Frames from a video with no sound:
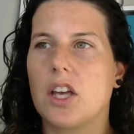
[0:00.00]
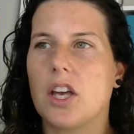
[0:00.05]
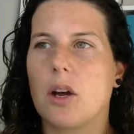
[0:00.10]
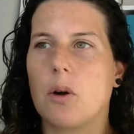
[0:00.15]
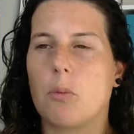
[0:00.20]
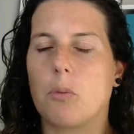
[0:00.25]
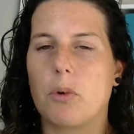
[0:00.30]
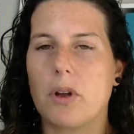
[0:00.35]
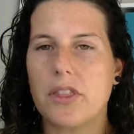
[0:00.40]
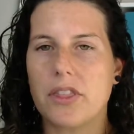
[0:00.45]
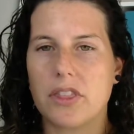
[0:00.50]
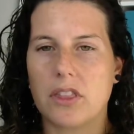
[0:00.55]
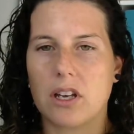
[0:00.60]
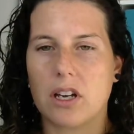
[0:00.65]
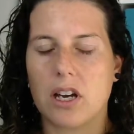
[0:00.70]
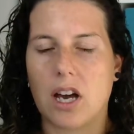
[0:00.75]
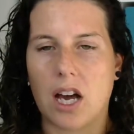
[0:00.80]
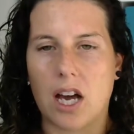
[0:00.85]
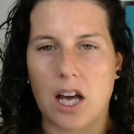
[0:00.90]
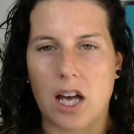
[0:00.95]
with
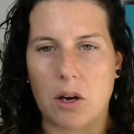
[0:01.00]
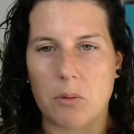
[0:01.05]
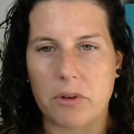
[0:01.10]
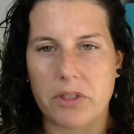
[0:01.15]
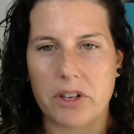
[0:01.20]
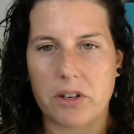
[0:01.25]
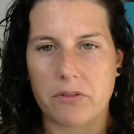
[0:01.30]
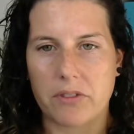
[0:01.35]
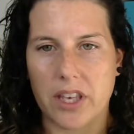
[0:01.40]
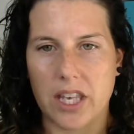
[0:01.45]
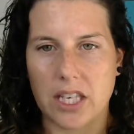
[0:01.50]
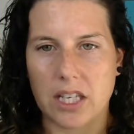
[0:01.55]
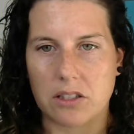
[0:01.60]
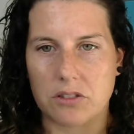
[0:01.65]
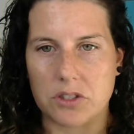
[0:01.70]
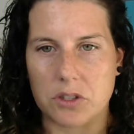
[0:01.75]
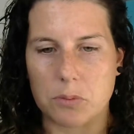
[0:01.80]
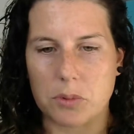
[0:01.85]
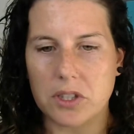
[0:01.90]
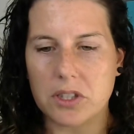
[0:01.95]
your VA
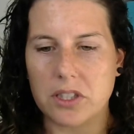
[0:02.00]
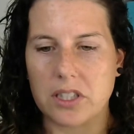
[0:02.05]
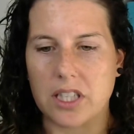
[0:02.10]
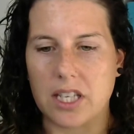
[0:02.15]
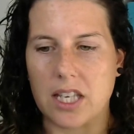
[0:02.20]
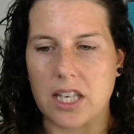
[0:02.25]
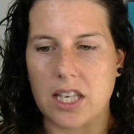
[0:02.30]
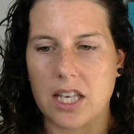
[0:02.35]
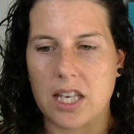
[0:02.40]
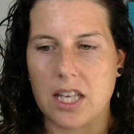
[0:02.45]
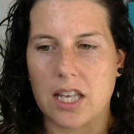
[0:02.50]
eligibility,